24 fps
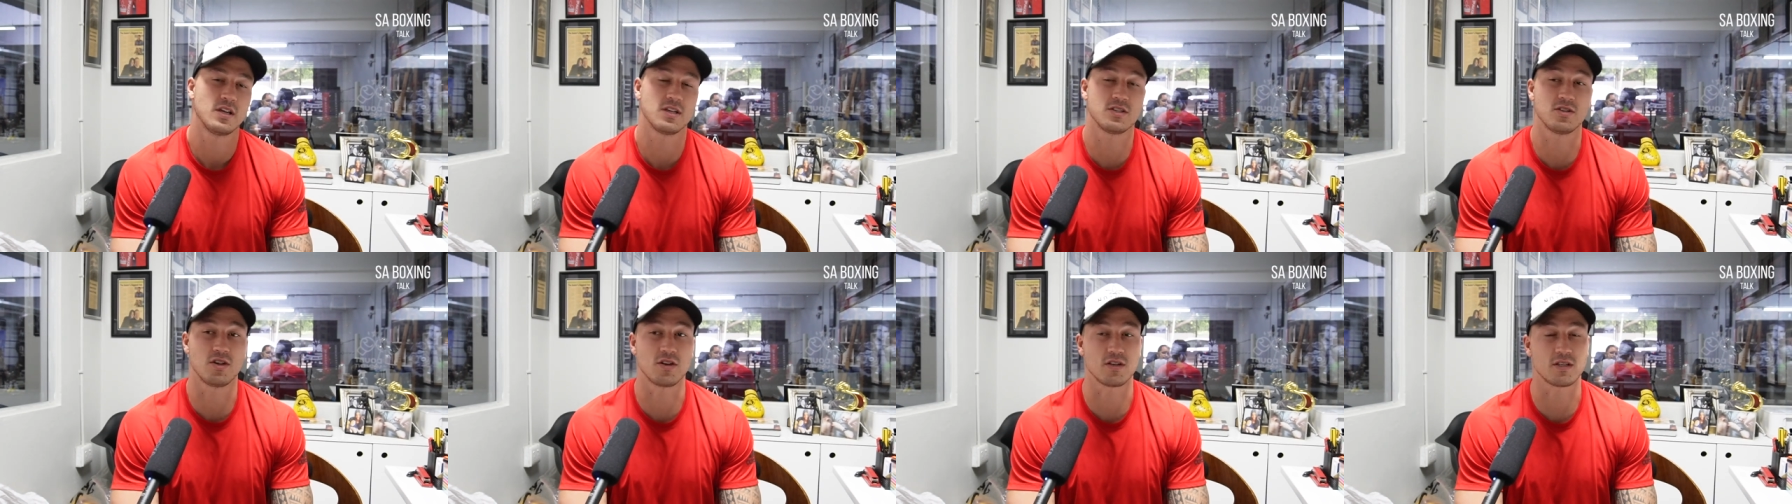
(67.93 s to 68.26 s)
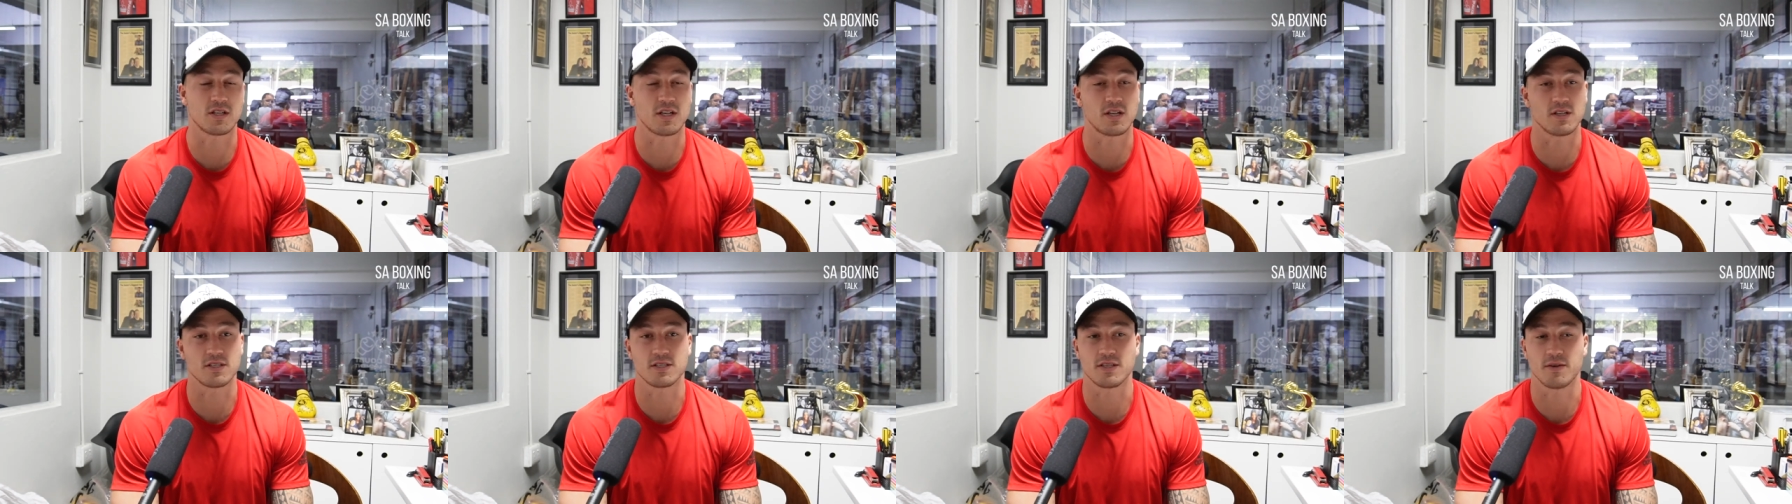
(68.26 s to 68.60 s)
He's knocked
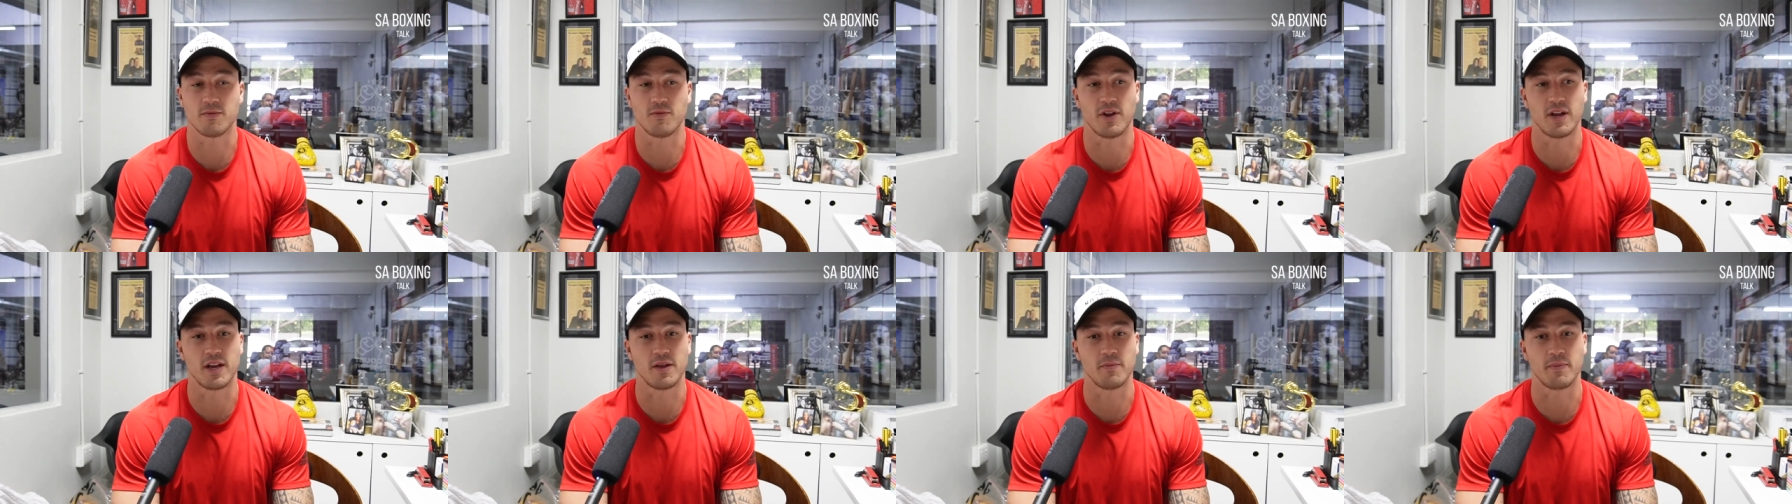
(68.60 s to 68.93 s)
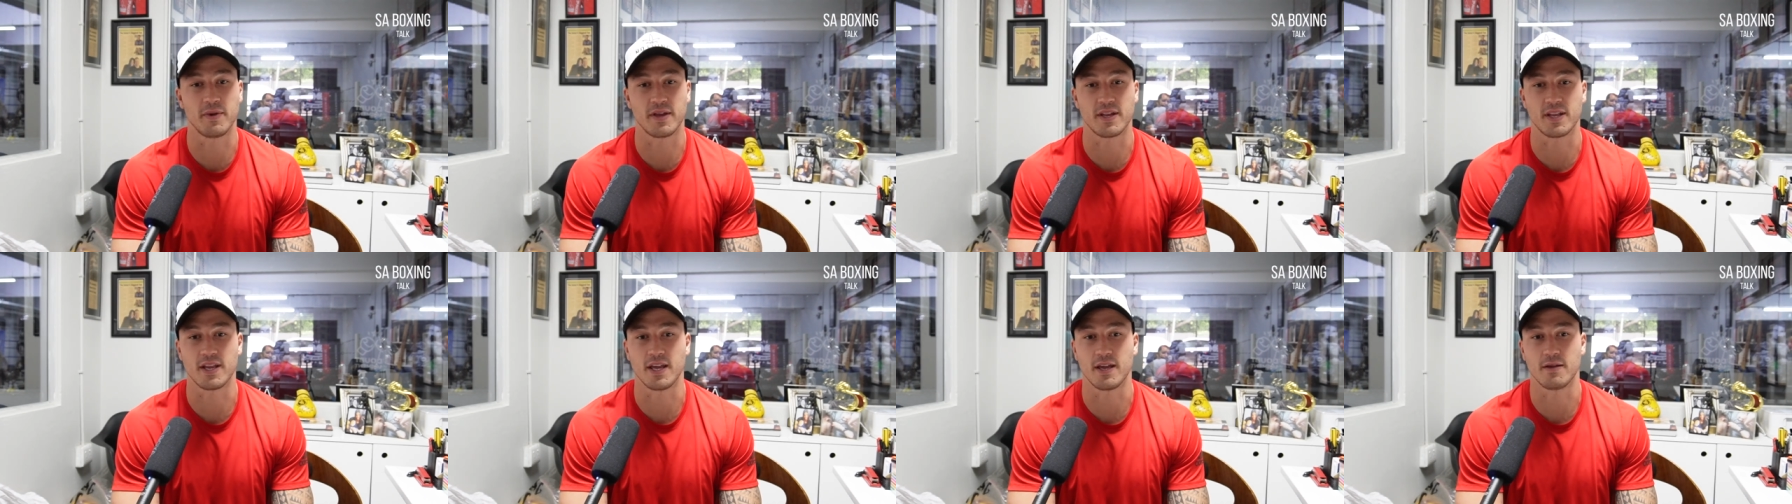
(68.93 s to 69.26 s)
out some really
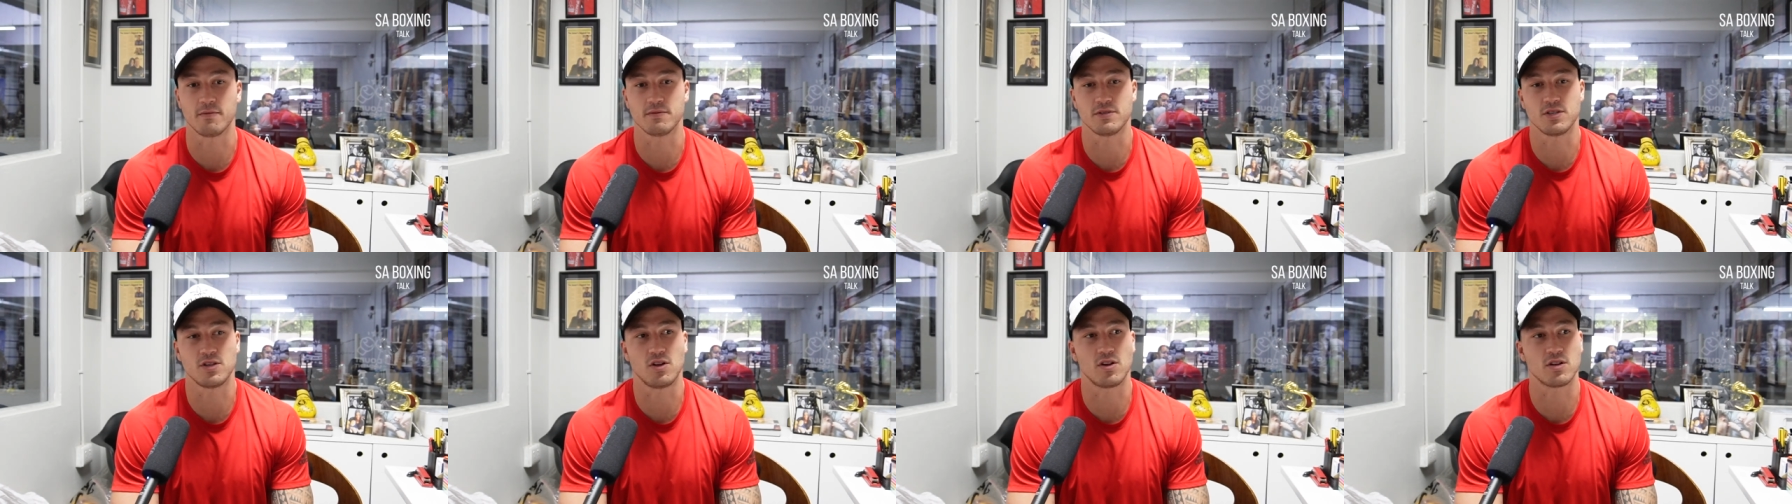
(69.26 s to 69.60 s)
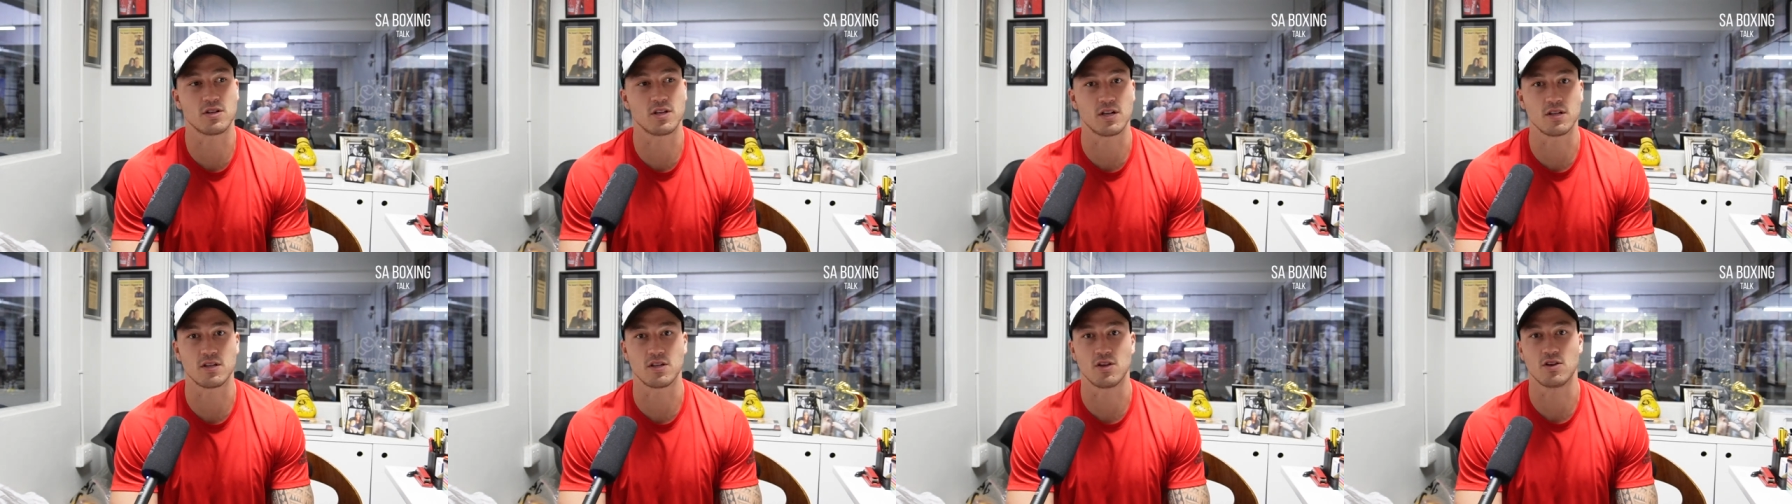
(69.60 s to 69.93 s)
big names. He
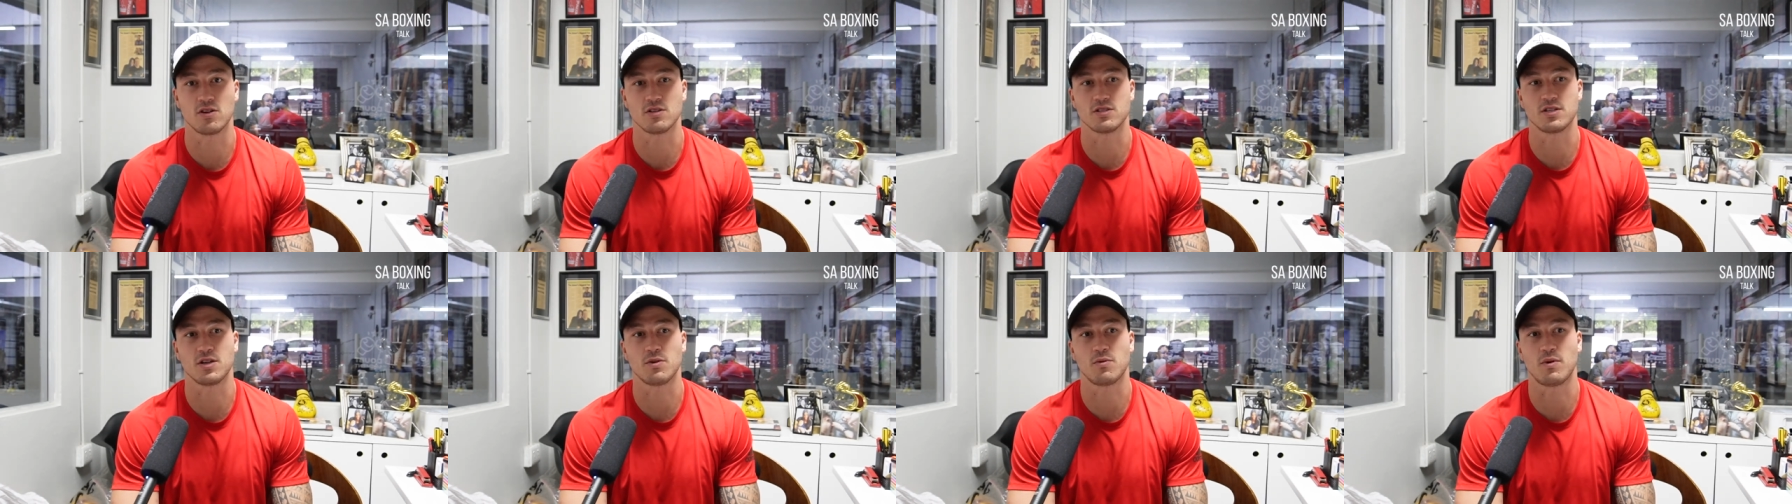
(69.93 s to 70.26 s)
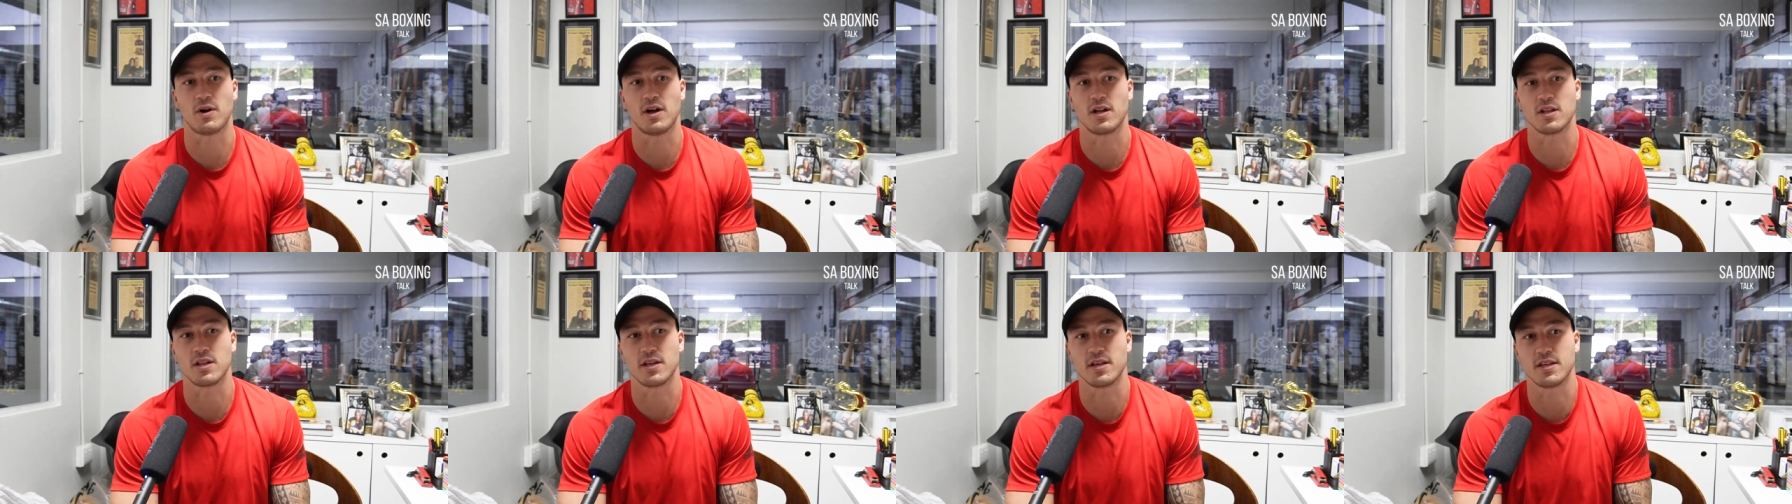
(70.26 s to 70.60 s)
knocked out Deontay
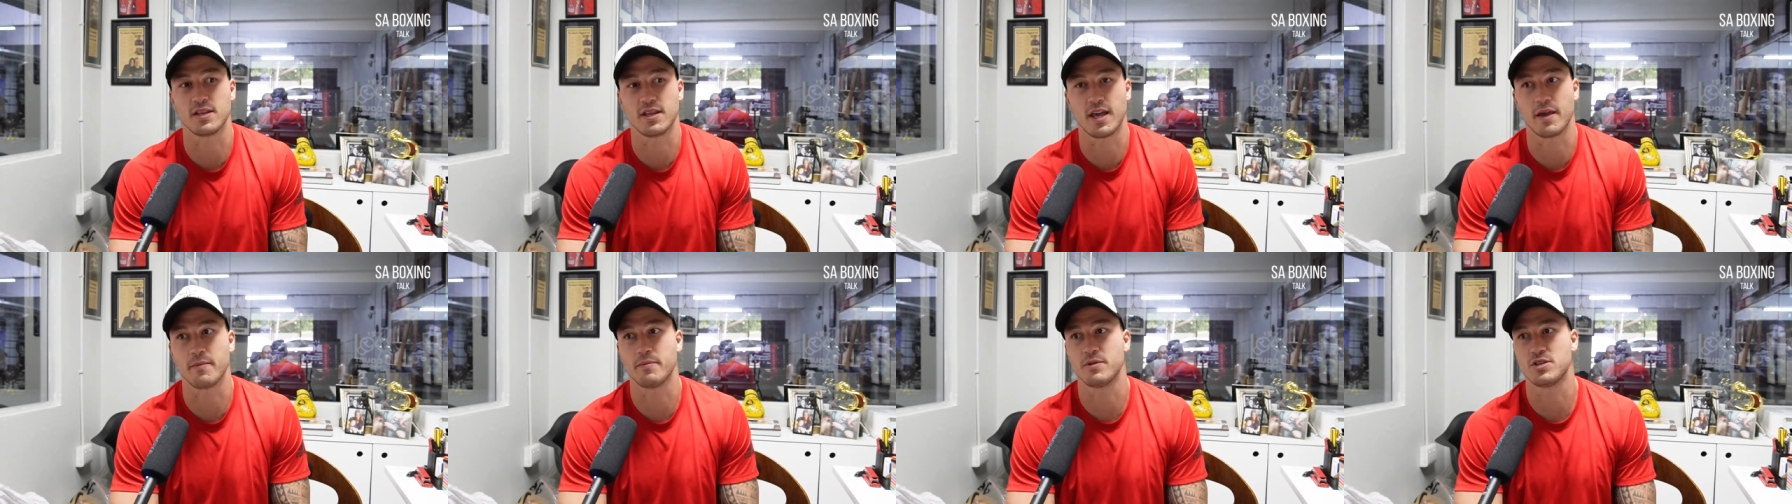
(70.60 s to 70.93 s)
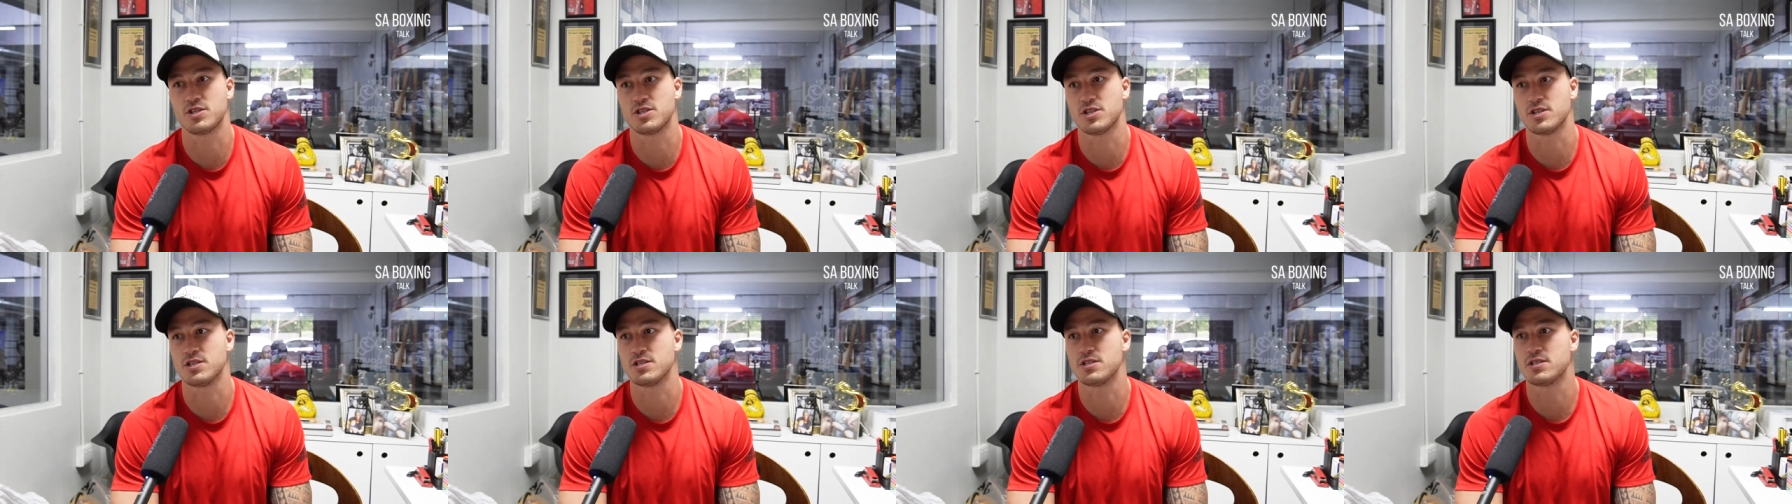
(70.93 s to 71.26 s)
Wilder in the
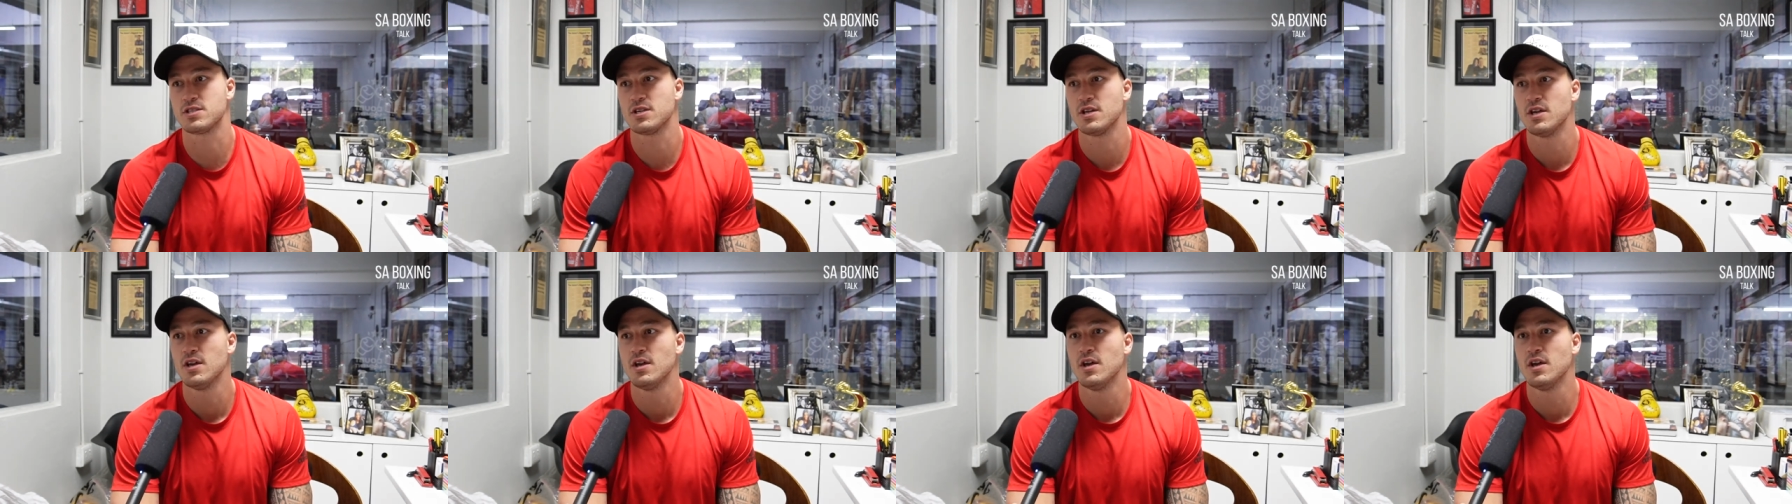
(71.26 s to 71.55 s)
amateurs.